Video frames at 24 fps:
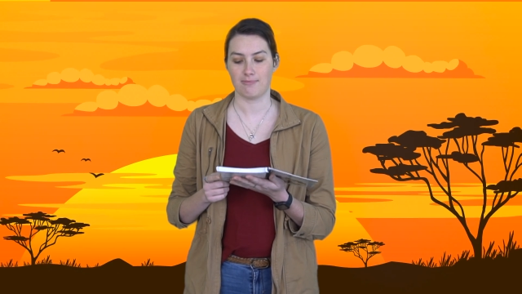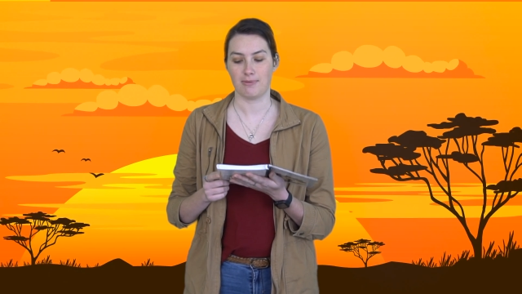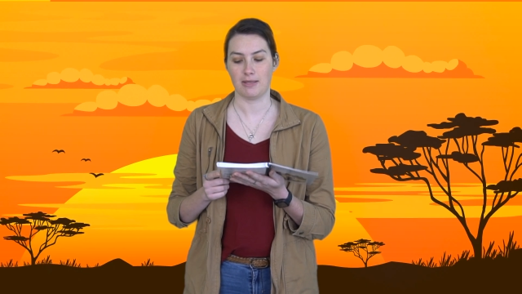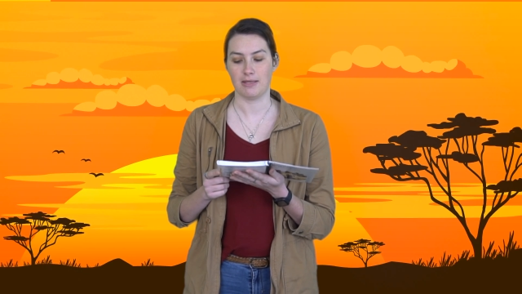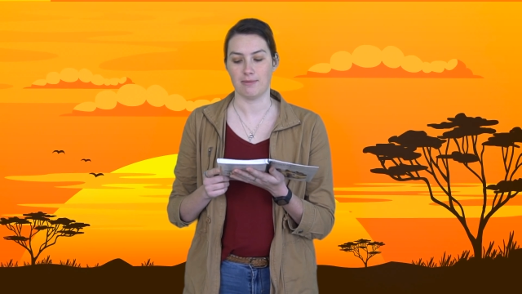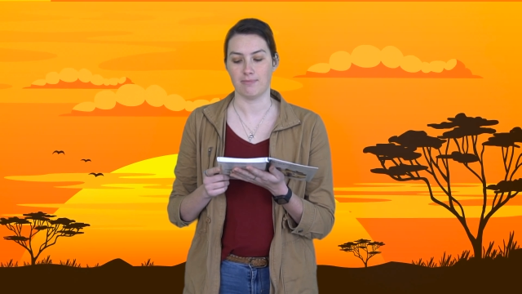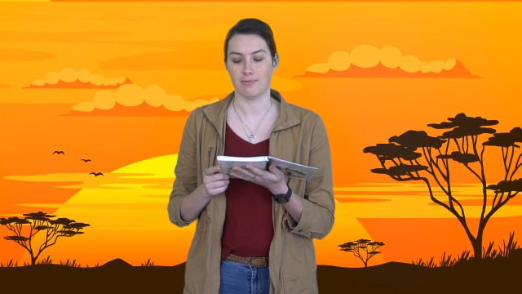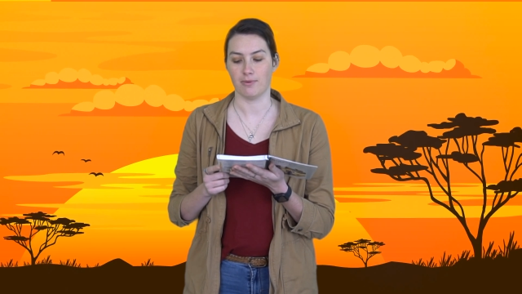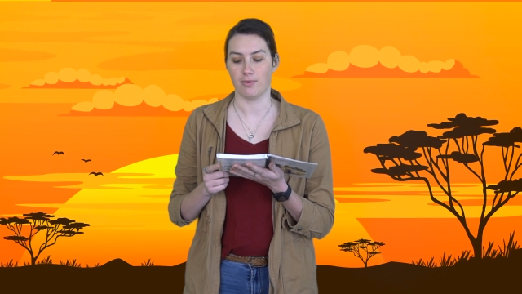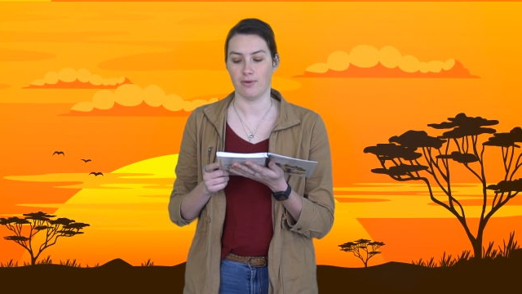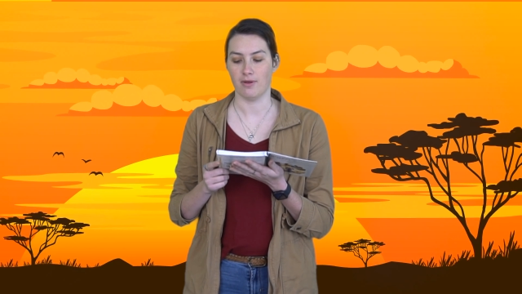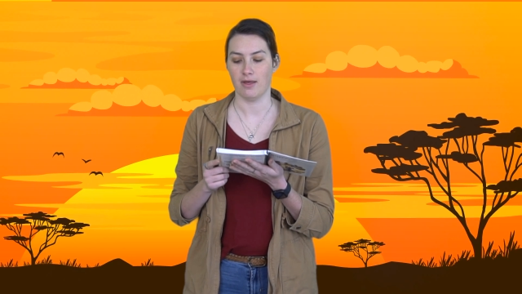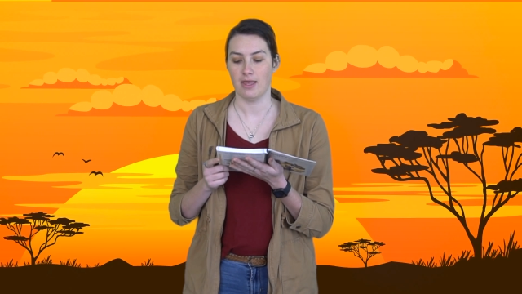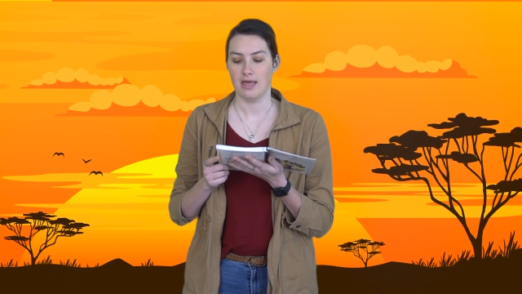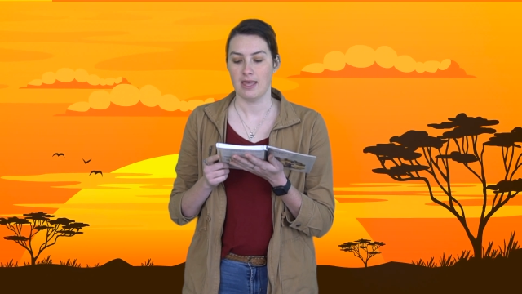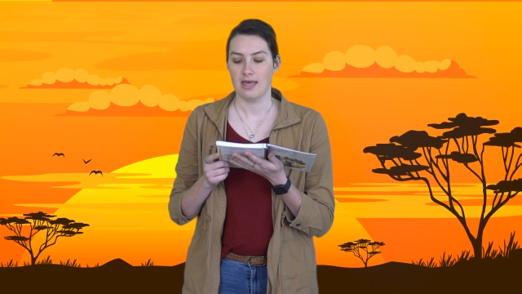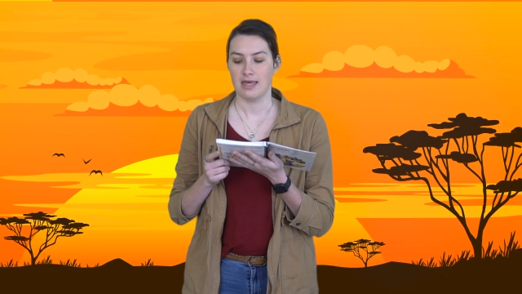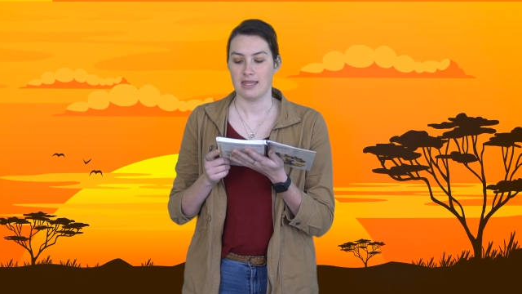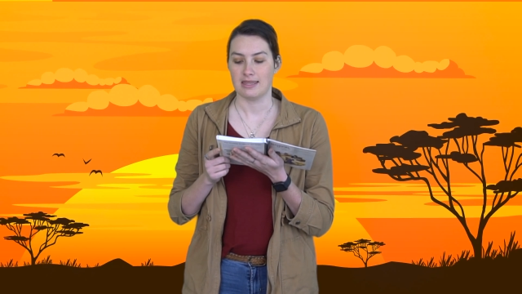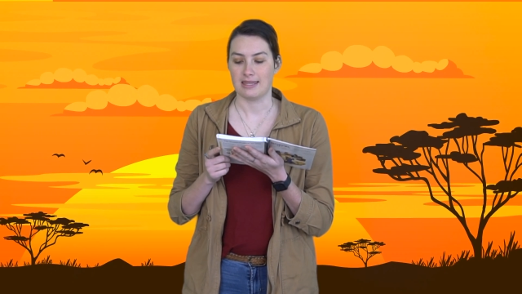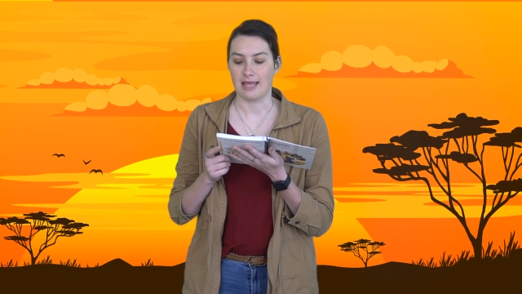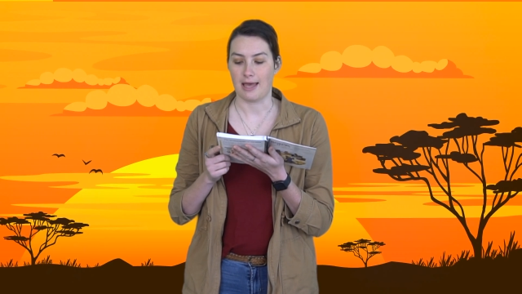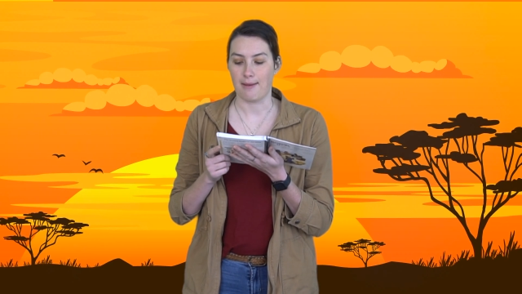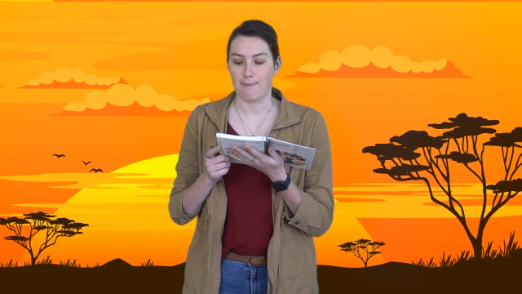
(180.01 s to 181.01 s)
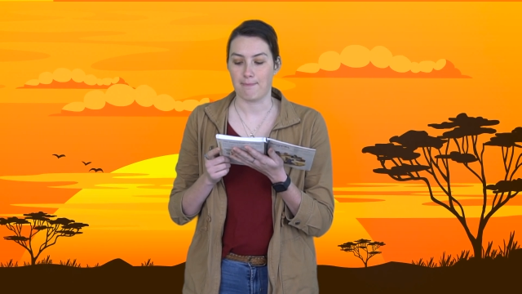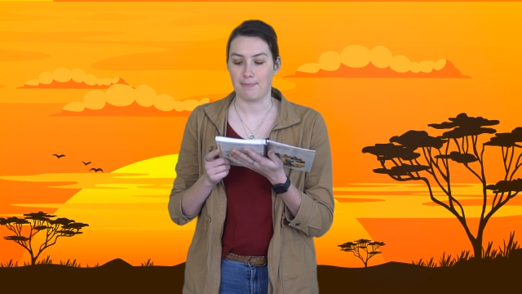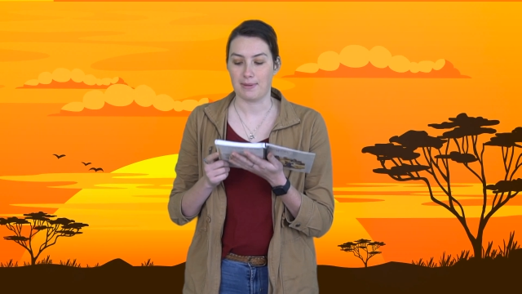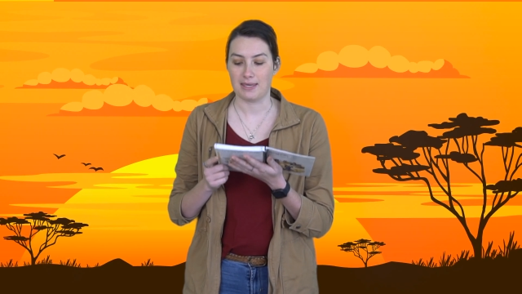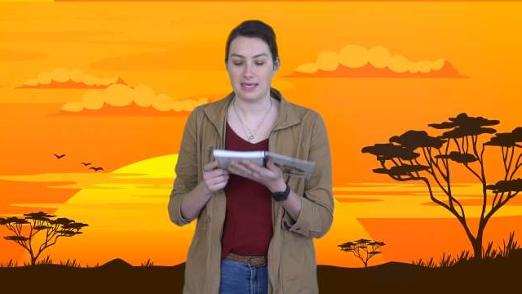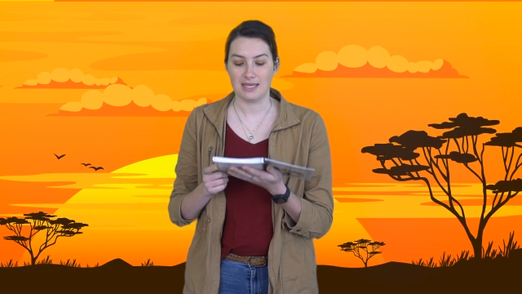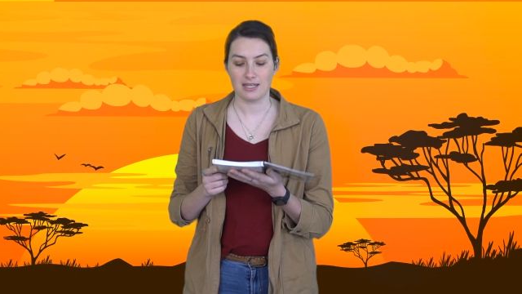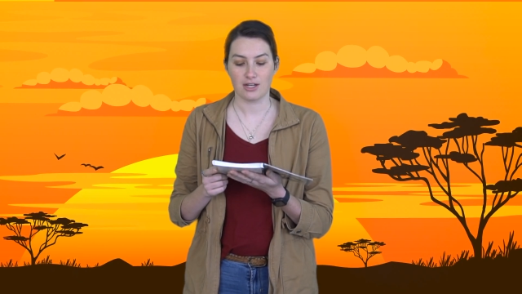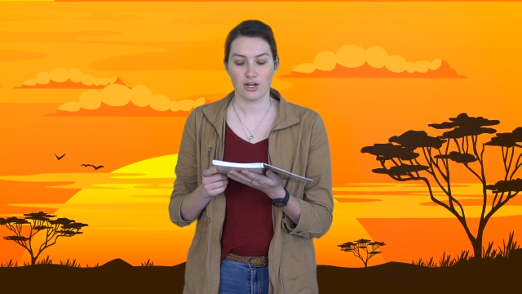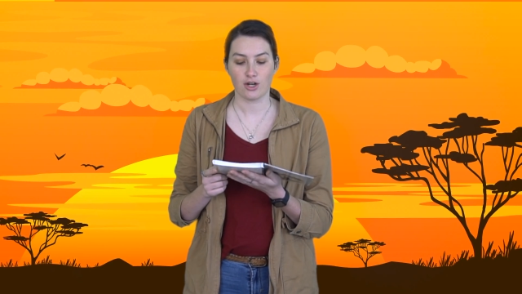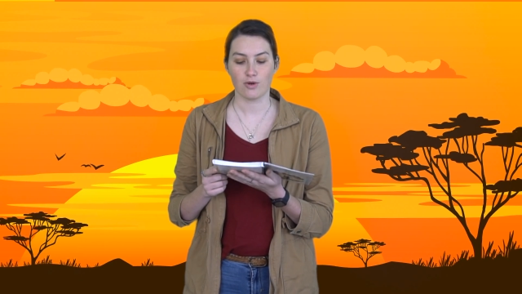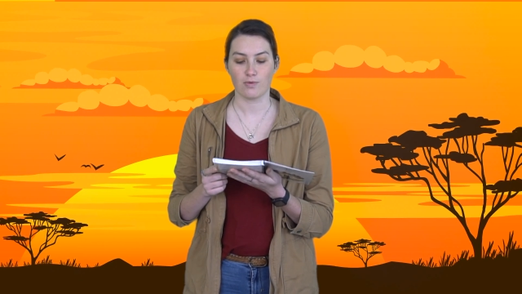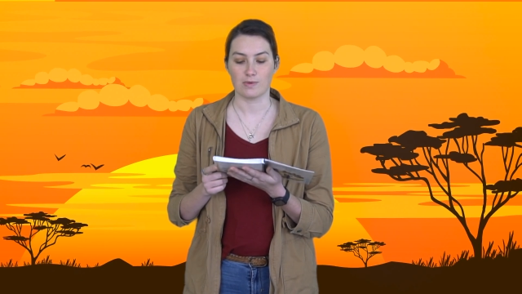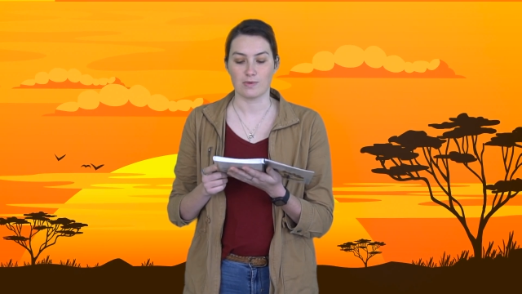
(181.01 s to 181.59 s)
people that Peter